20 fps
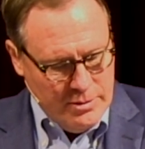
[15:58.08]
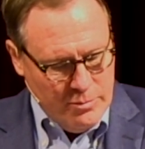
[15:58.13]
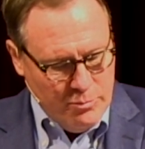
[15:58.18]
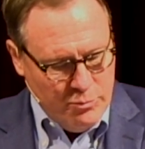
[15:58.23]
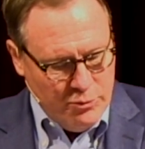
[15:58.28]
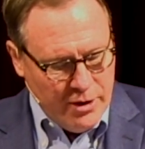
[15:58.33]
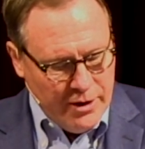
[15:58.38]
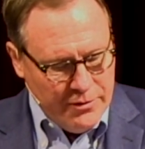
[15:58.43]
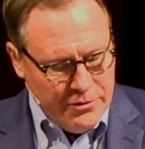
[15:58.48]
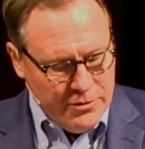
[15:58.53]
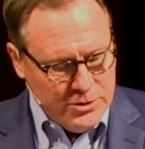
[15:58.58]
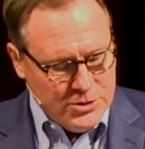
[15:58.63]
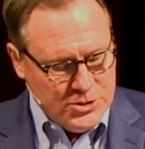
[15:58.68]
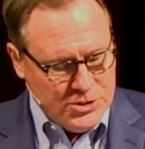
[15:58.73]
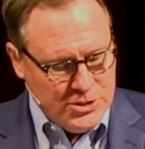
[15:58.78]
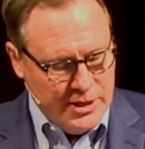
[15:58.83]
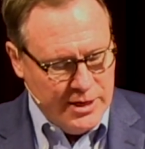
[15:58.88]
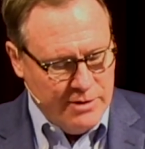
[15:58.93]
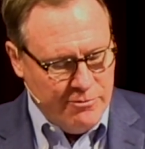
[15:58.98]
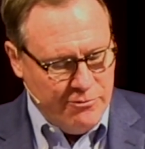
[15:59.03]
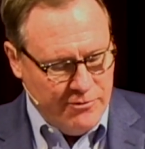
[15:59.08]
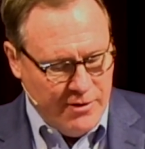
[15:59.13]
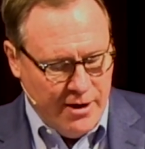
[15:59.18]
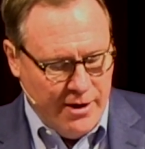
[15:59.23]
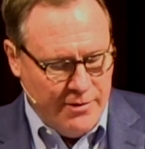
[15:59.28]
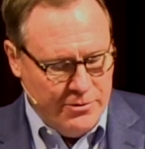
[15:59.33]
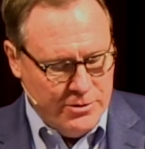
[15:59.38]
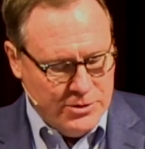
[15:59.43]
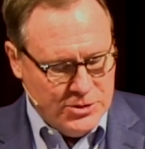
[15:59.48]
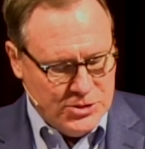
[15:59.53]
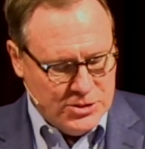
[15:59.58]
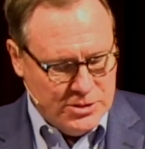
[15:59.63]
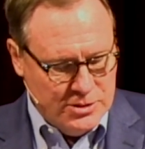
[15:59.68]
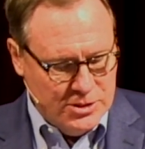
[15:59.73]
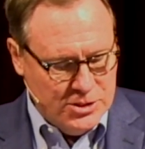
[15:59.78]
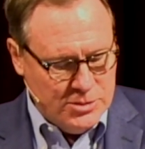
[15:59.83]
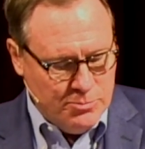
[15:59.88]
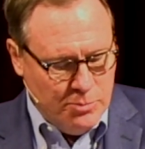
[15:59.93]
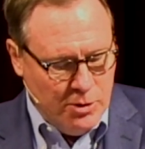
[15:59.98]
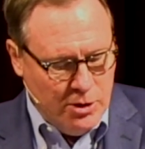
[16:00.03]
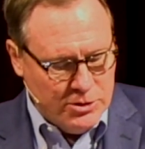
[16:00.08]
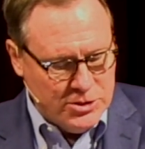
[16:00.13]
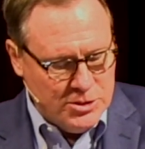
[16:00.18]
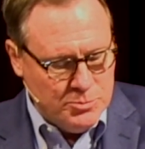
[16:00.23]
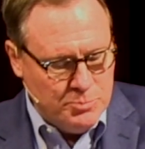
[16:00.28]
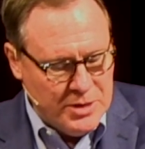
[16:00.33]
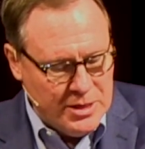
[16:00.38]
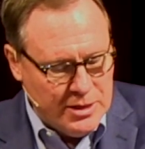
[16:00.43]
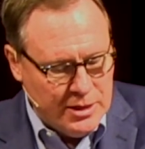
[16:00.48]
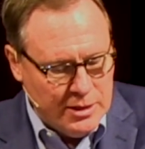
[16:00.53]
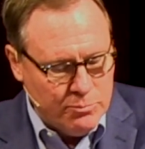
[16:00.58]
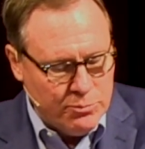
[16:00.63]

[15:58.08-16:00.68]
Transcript: Brothers and fathers, this is Paul speaking.